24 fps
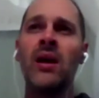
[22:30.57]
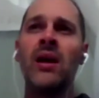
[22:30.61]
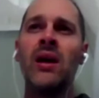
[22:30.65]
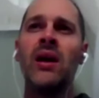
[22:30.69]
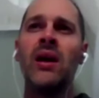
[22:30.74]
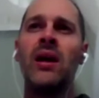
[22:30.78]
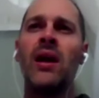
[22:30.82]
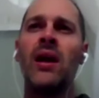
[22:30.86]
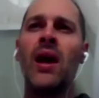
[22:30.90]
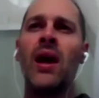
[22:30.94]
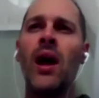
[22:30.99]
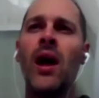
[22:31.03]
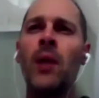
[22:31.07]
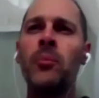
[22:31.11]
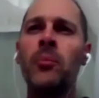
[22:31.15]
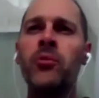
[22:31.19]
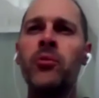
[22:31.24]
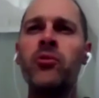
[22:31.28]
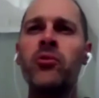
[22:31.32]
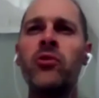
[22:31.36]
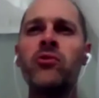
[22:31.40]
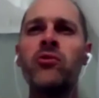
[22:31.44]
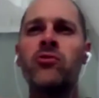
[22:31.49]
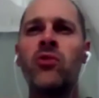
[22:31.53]
it helps
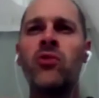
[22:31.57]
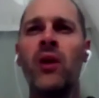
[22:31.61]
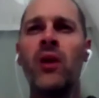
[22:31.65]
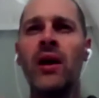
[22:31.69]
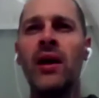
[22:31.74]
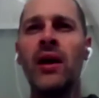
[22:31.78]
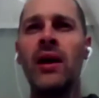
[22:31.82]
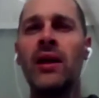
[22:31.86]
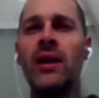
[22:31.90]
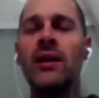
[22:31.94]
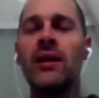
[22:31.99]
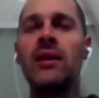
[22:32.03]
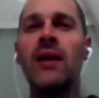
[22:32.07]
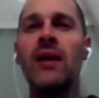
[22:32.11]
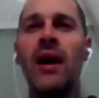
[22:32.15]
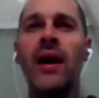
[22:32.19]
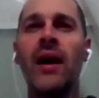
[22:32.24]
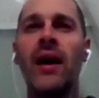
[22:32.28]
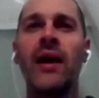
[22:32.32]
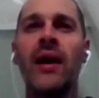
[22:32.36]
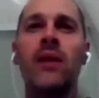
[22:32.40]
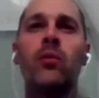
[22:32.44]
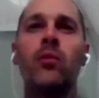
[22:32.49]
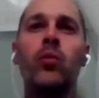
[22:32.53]
to try and
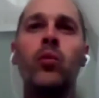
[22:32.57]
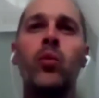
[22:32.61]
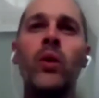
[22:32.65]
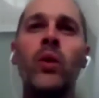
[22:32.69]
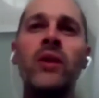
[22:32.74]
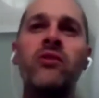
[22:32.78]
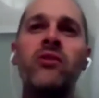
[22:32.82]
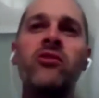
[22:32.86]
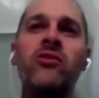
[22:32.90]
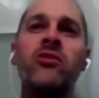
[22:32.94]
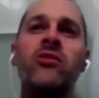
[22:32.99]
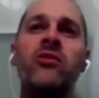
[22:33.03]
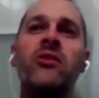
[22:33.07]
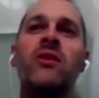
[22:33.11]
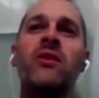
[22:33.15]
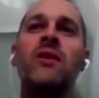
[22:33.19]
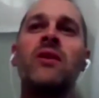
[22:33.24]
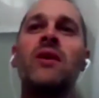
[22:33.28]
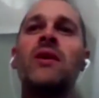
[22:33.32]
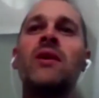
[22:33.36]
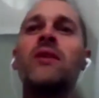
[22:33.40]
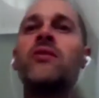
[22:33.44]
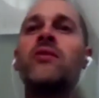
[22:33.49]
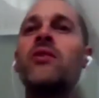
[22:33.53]
guide which
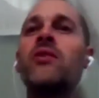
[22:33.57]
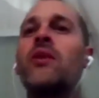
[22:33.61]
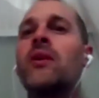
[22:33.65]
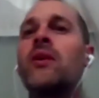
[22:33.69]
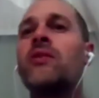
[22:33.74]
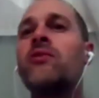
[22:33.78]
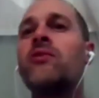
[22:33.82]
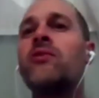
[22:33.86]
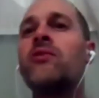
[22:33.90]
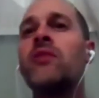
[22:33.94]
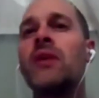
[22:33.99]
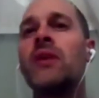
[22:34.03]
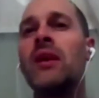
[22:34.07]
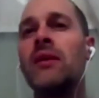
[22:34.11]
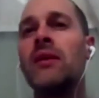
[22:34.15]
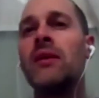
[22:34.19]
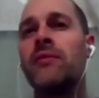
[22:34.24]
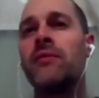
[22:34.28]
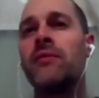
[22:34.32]
is going to give